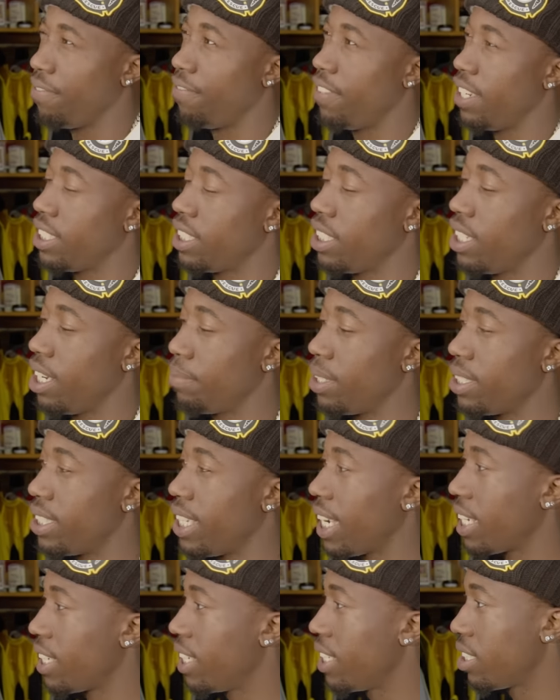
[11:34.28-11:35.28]
Finishing up the
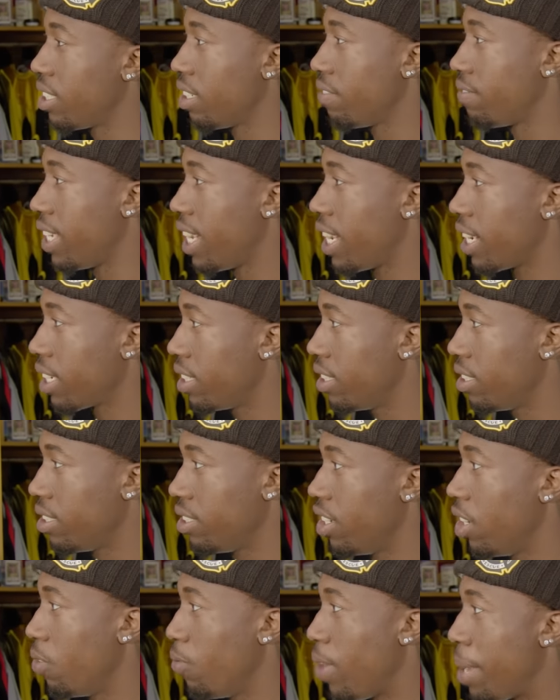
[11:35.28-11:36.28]
techniques of tackling,
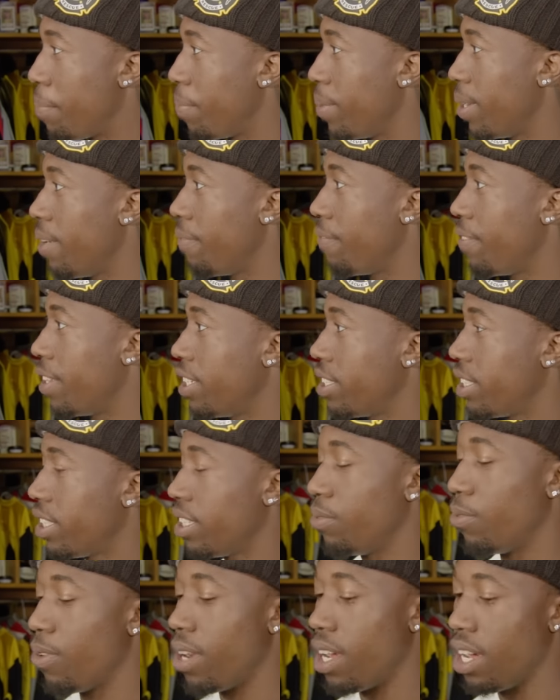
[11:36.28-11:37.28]
you know, wrapping up,
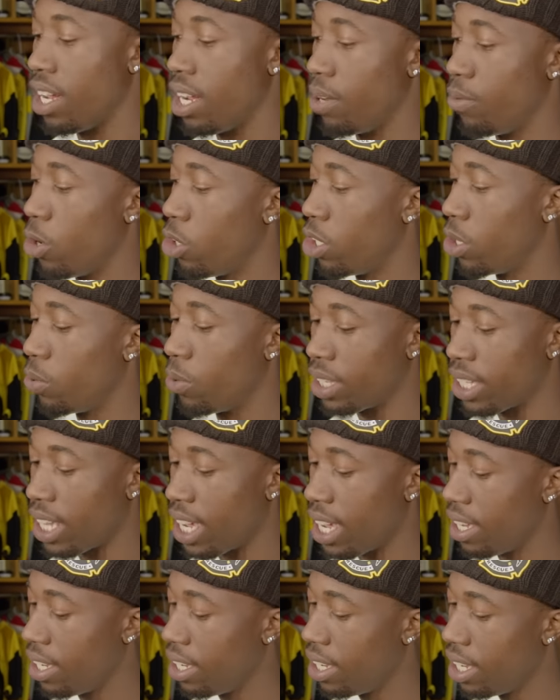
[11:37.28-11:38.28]
finishing, rolling with
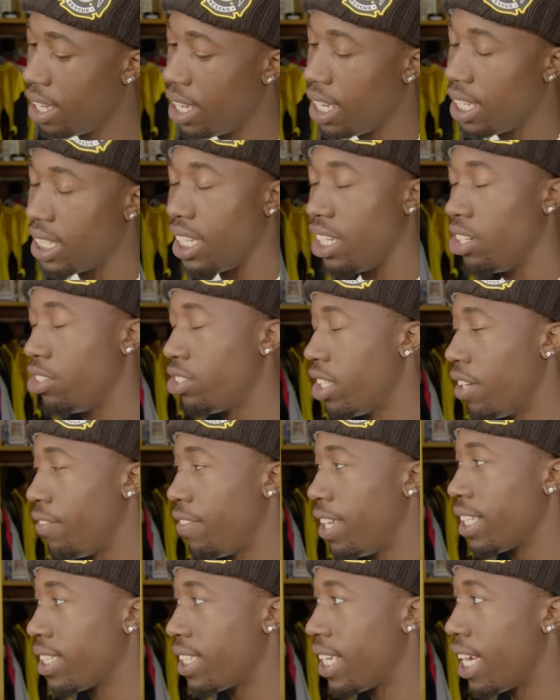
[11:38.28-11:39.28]
that, little stuff
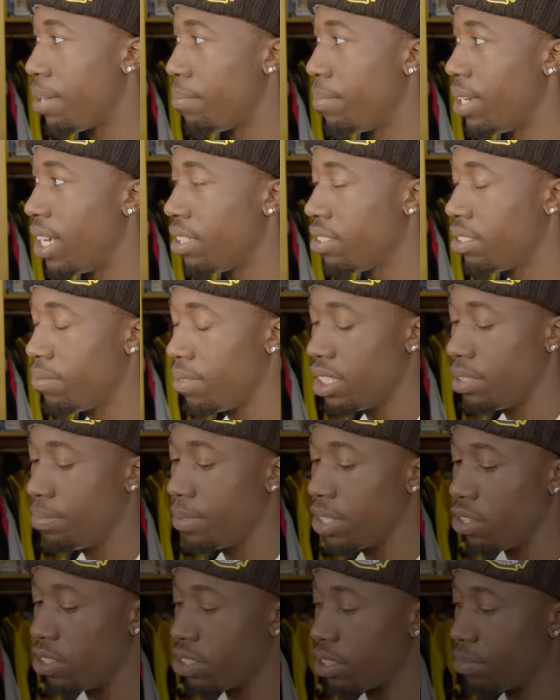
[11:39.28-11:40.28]
like that, but it's
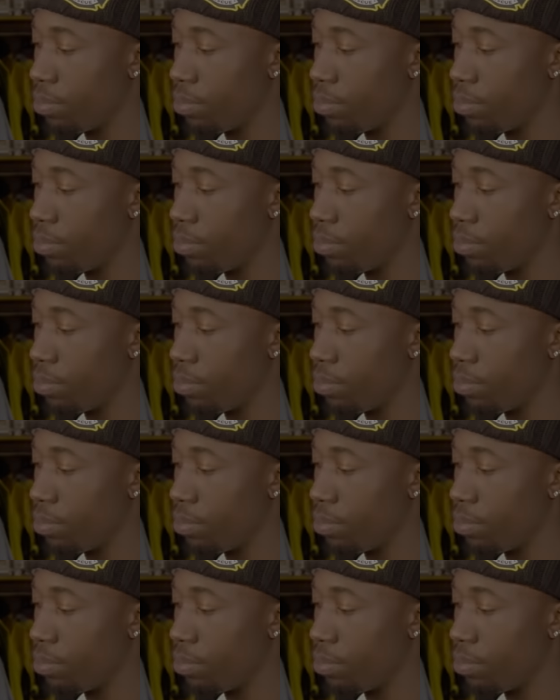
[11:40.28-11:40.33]
been going